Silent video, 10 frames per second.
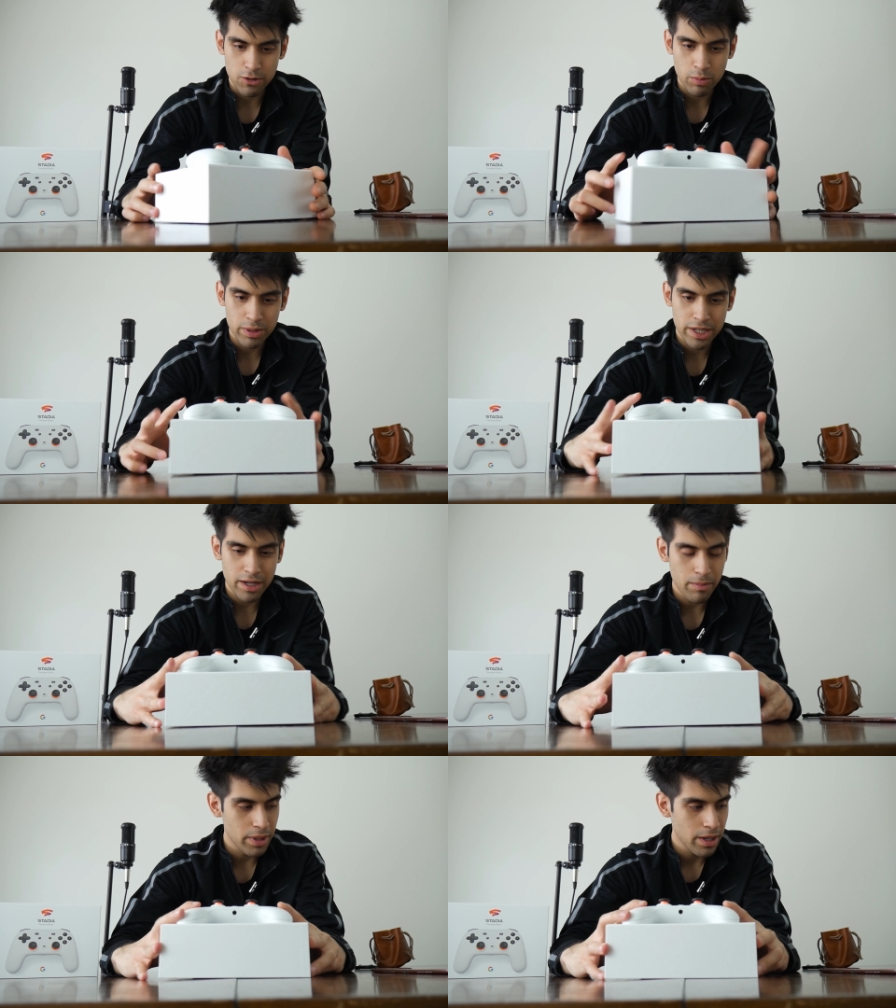You open
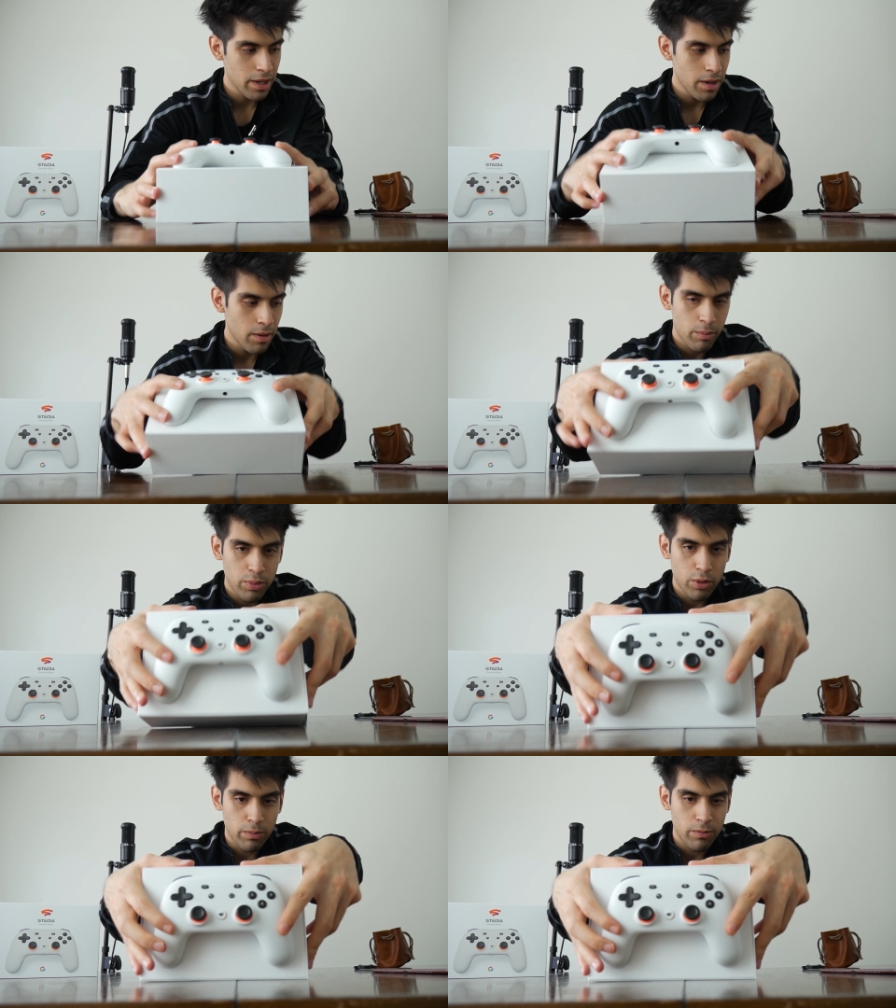it up,
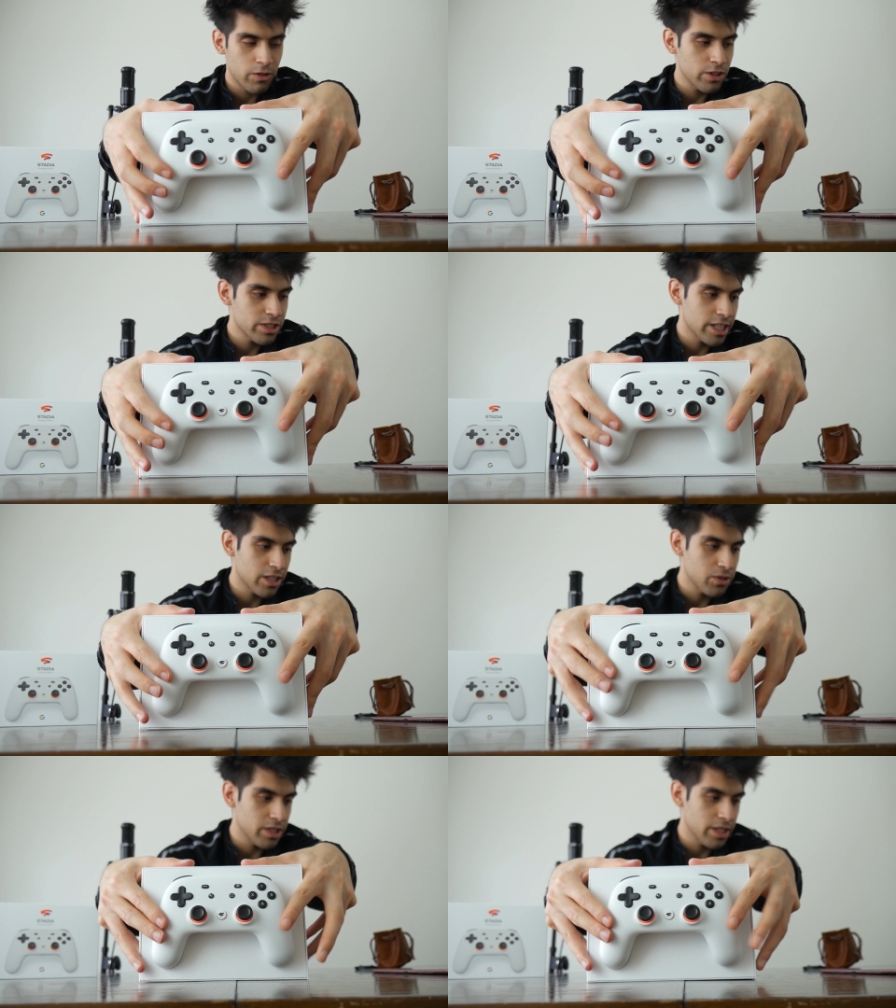boom, first
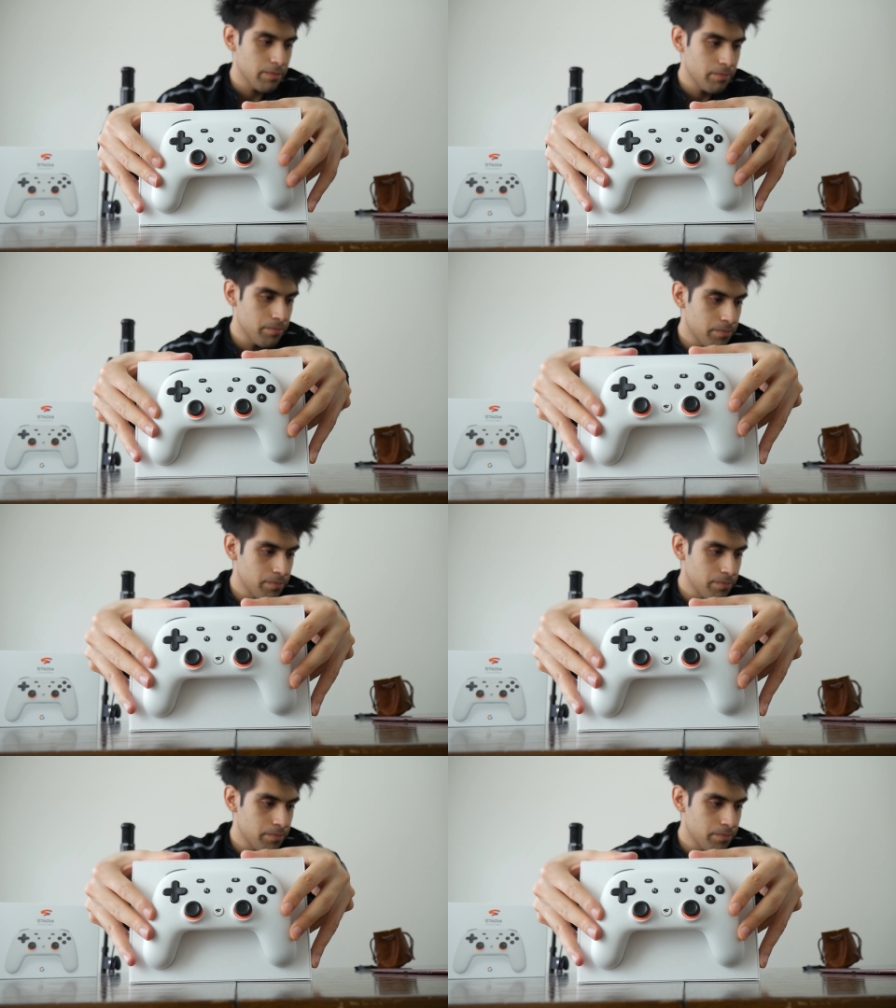thing you see.